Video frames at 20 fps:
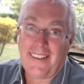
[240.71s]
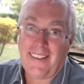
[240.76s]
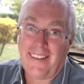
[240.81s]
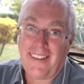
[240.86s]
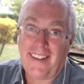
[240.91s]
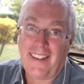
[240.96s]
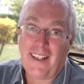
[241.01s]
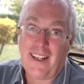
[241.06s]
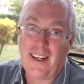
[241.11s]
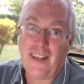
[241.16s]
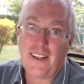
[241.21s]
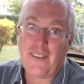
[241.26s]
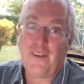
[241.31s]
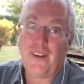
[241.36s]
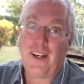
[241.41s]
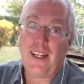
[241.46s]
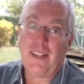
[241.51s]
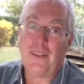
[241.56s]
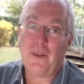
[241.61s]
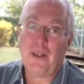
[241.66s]
I
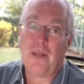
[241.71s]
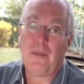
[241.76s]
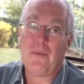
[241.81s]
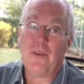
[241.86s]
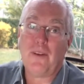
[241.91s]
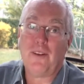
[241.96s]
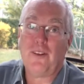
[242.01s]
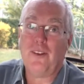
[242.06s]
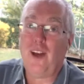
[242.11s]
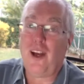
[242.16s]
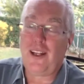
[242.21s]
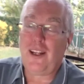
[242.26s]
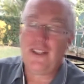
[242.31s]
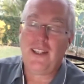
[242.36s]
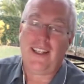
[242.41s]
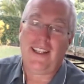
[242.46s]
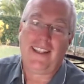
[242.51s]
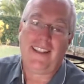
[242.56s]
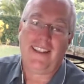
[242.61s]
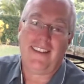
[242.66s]
find when I'm not
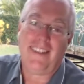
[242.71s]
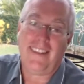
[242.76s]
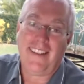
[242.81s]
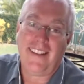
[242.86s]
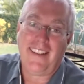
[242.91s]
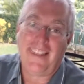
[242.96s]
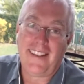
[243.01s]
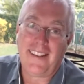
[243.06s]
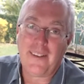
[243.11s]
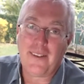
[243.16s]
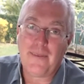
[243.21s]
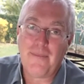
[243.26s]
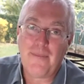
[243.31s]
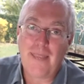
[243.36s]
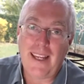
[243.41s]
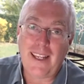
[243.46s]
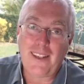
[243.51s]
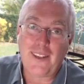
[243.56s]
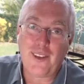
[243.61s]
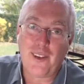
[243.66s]
taking the
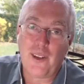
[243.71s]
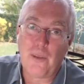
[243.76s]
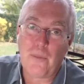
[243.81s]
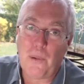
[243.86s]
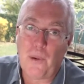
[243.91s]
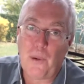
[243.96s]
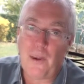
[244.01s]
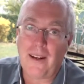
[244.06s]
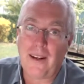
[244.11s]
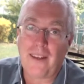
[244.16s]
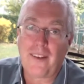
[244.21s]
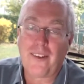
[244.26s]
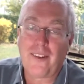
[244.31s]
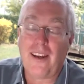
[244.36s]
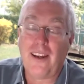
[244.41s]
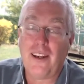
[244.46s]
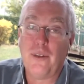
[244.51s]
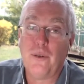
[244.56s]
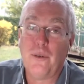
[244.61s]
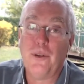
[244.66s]
Exela products,
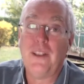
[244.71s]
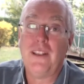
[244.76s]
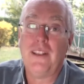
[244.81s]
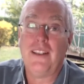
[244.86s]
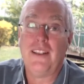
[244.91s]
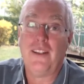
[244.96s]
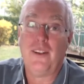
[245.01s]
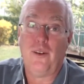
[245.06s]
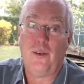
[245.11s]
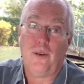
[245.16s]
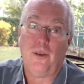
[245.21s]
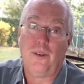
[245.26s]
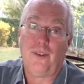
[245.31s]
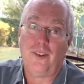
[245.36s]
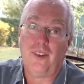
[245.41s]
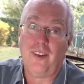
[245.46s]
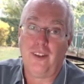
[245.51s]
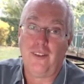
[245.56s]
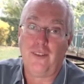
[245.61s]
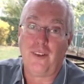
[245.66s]
I really
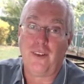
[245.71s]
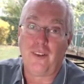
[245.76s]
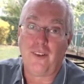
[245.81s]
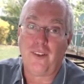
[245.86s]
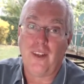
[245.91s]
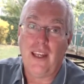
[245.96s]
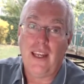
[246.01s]
notice a difference.